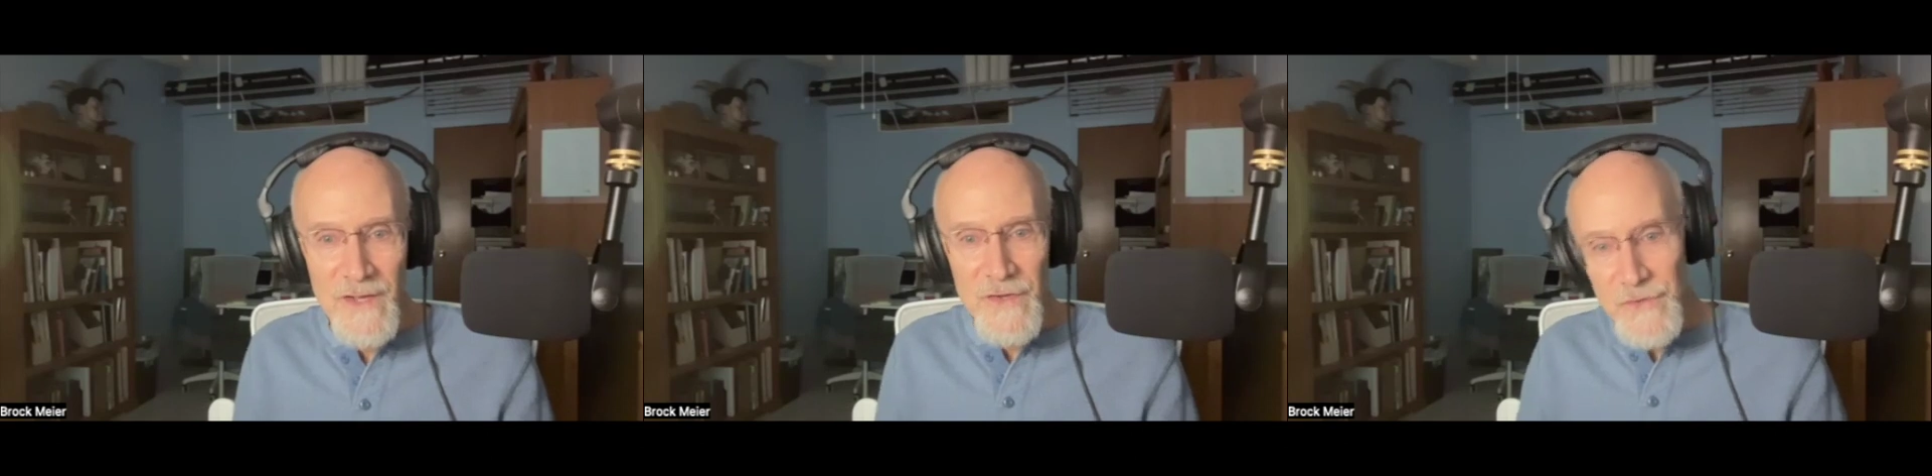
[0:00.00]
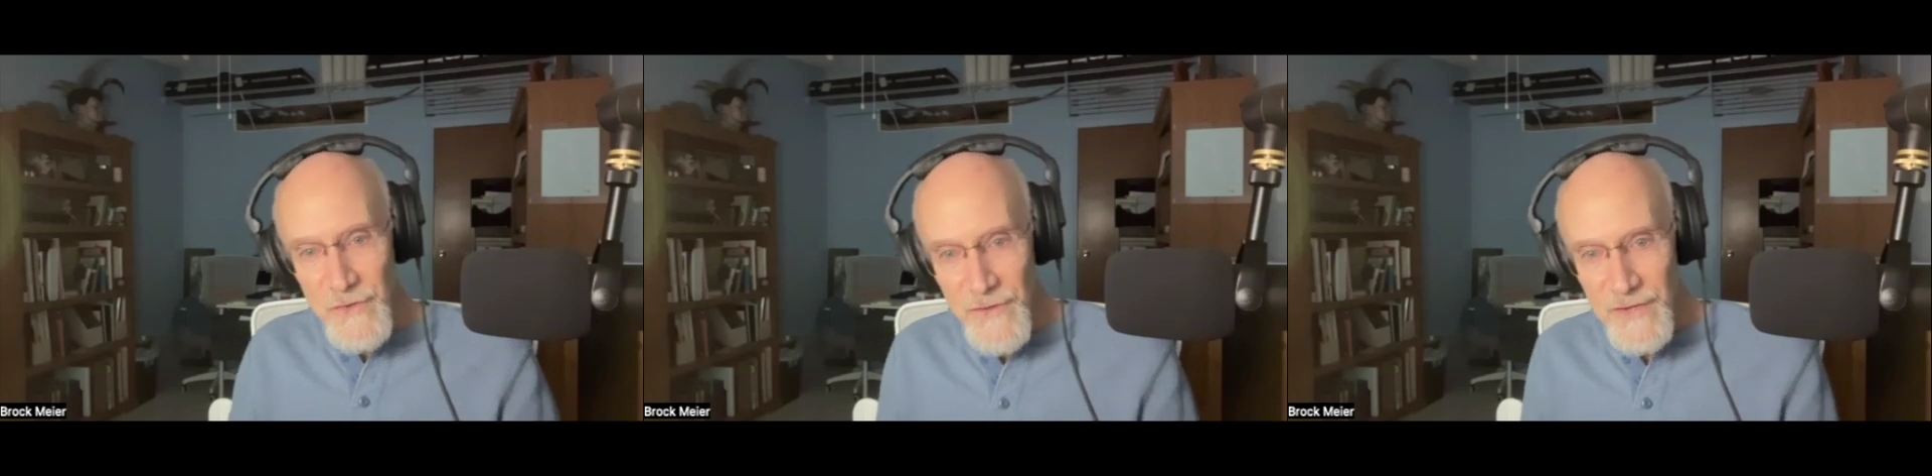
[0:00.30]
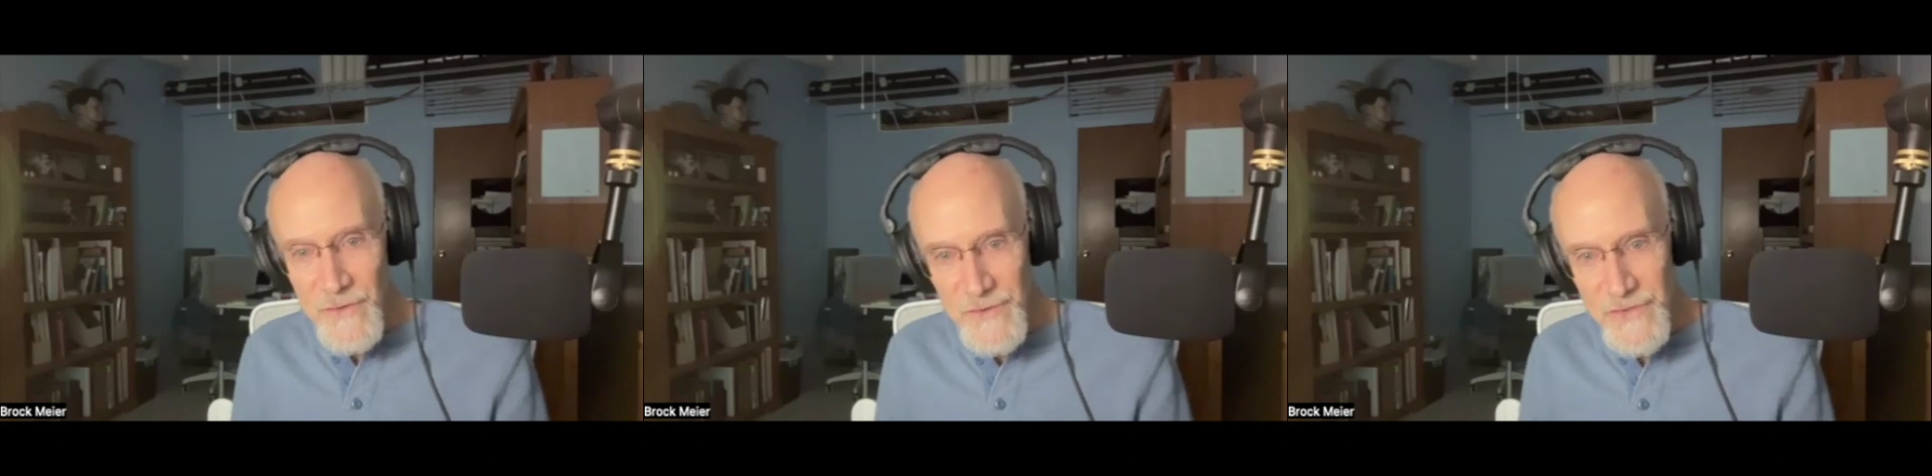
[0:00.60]
So they
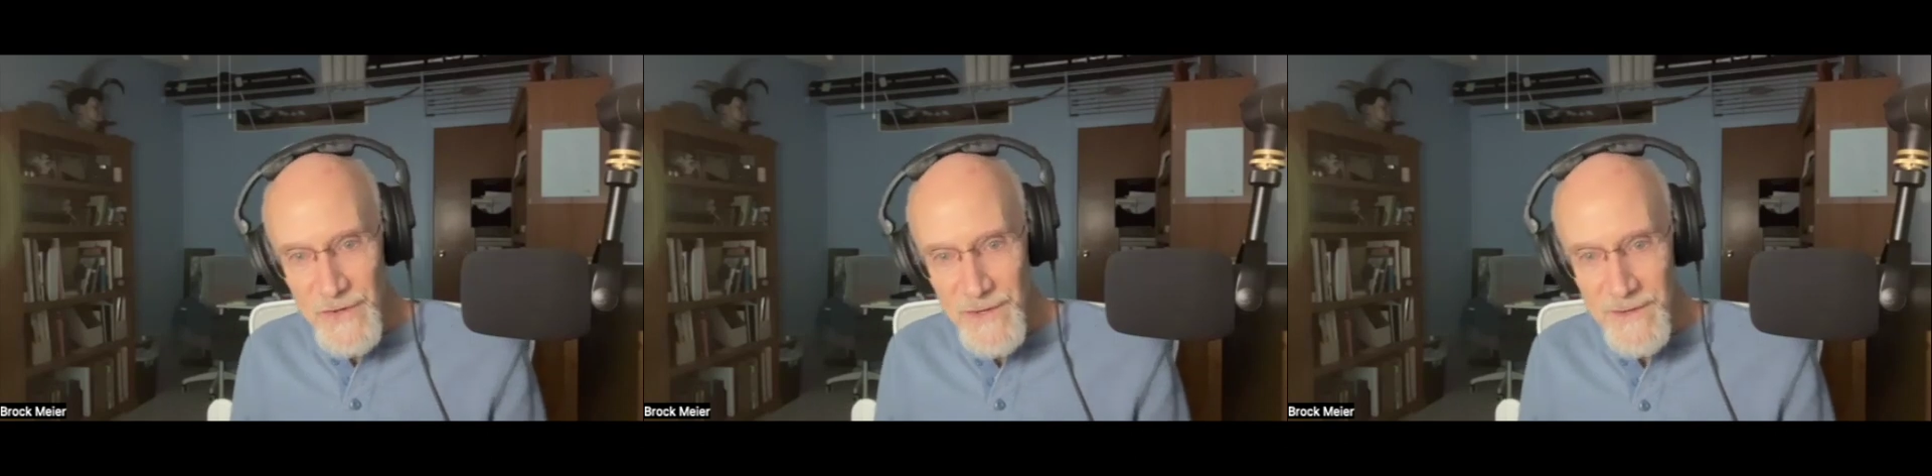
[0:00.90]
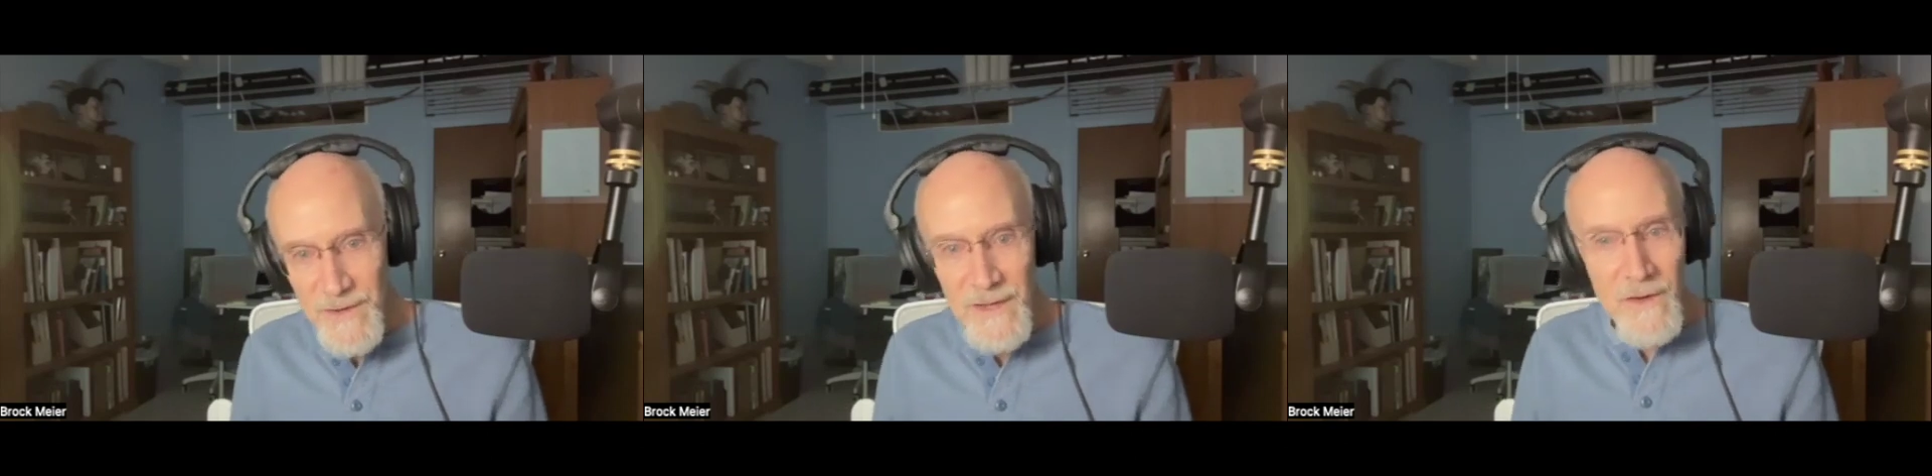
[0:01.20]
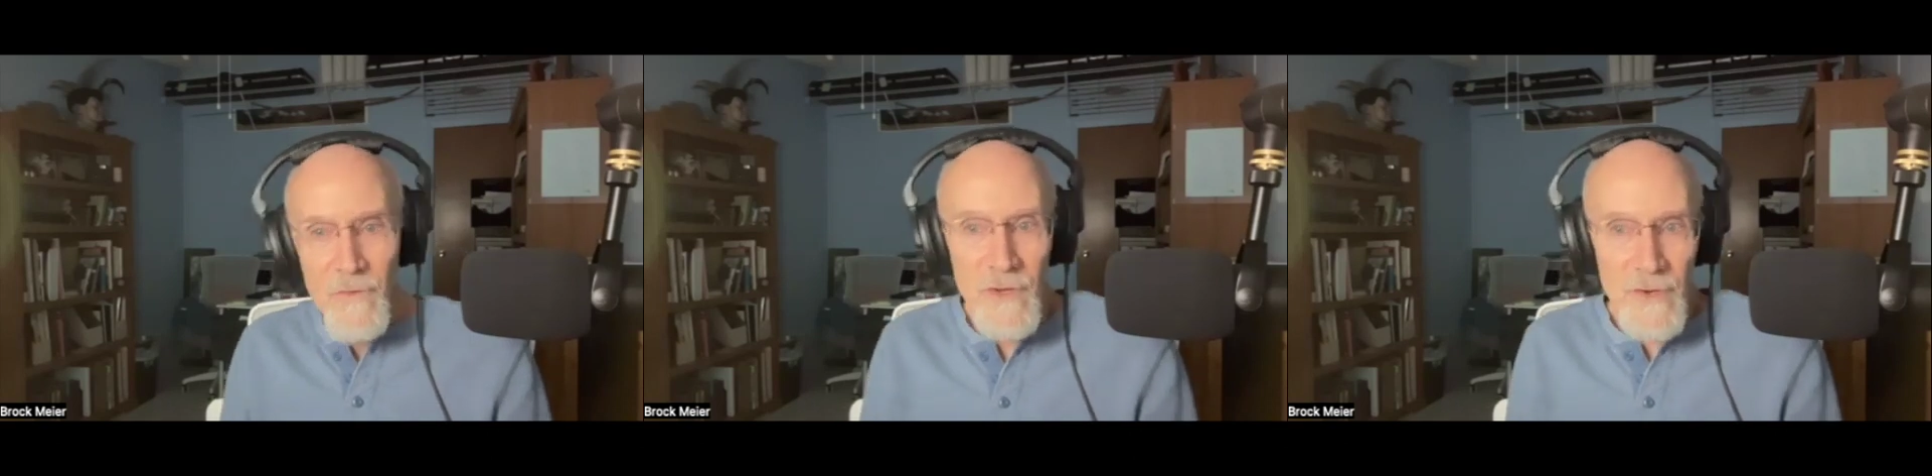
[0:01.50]
would say,
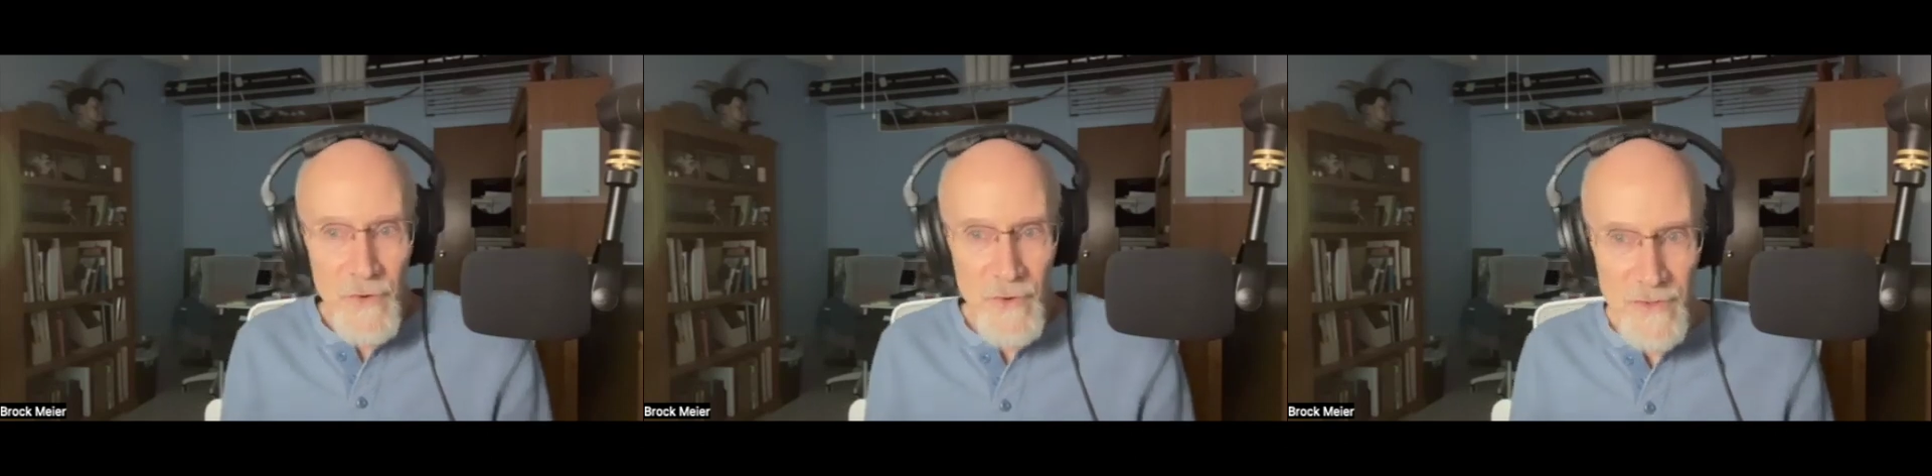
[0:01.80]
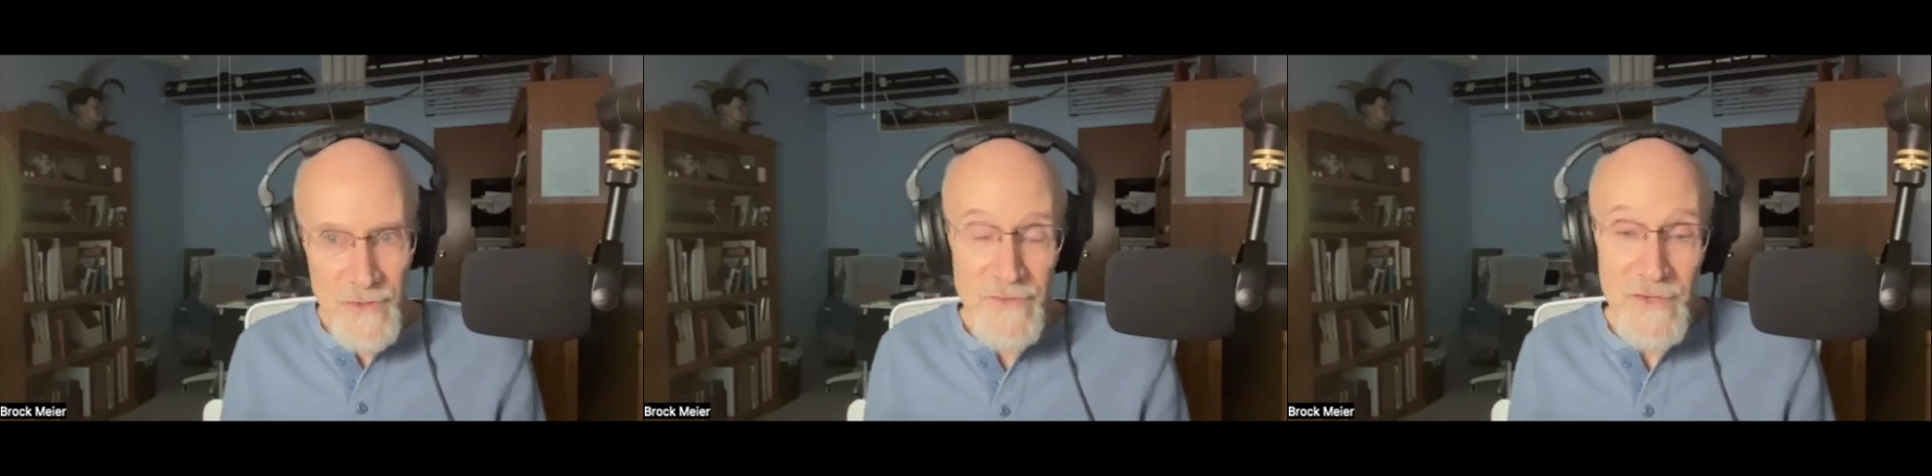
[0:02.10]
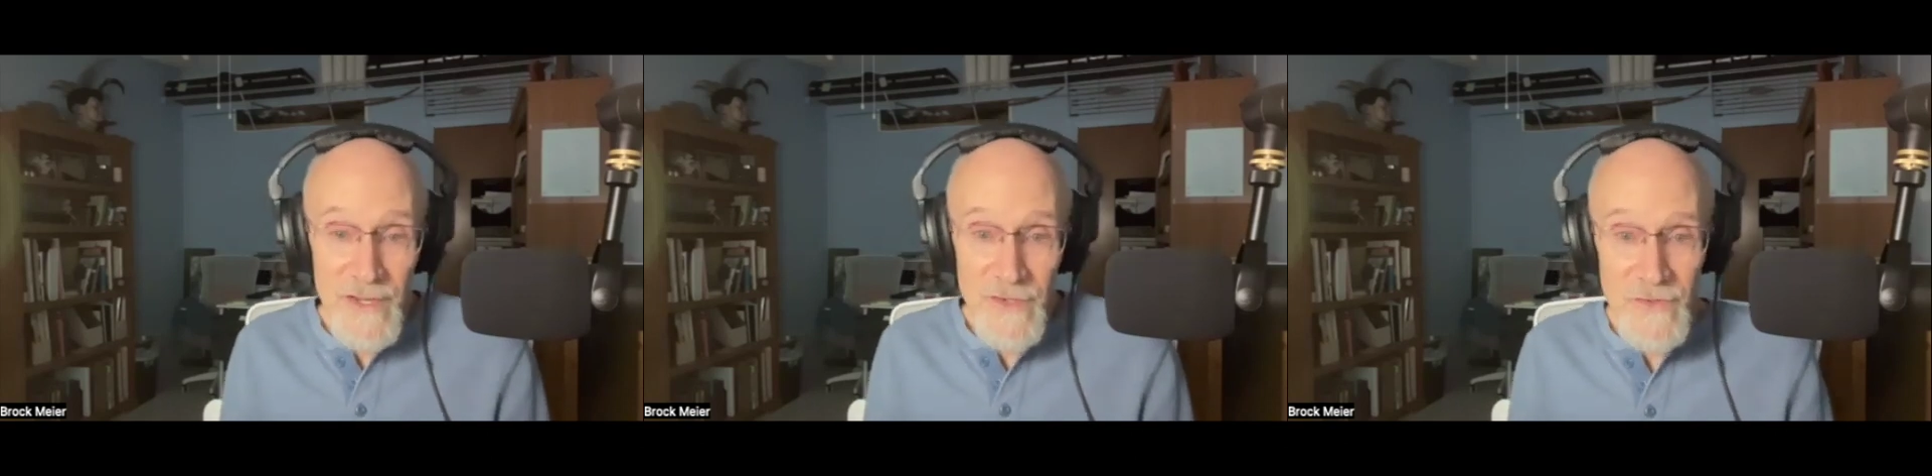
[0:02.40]
well, in order to
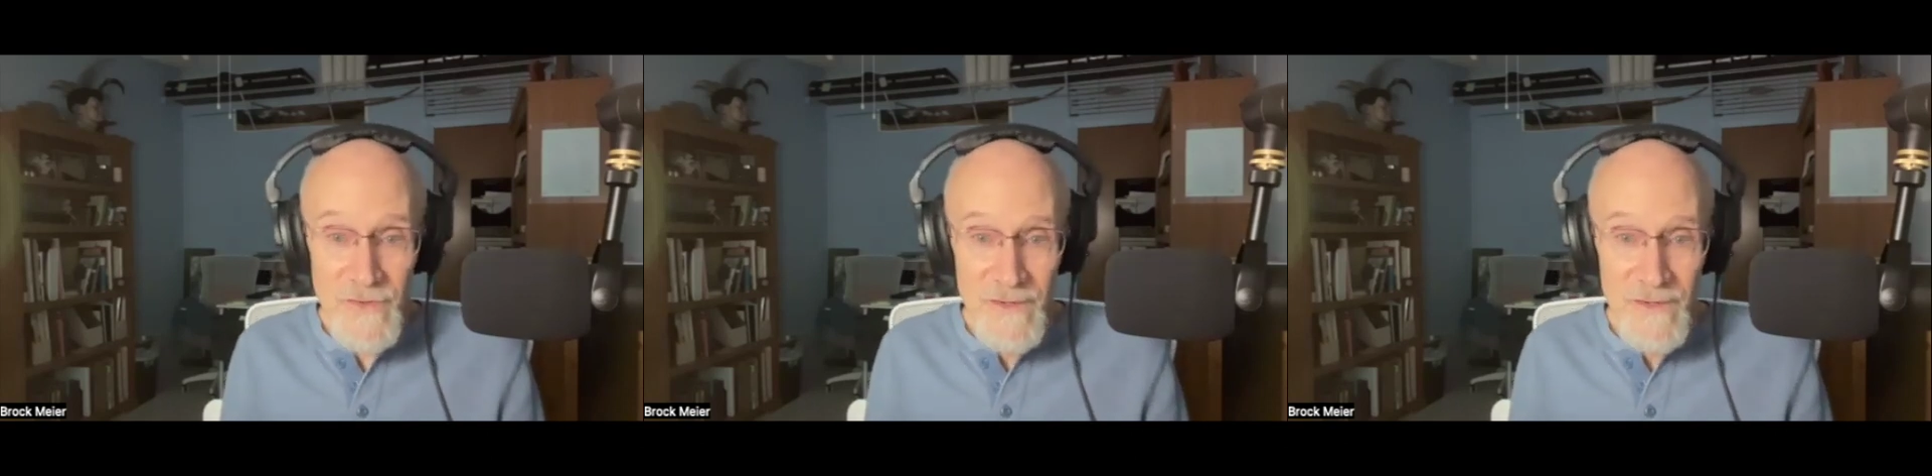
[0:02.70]
test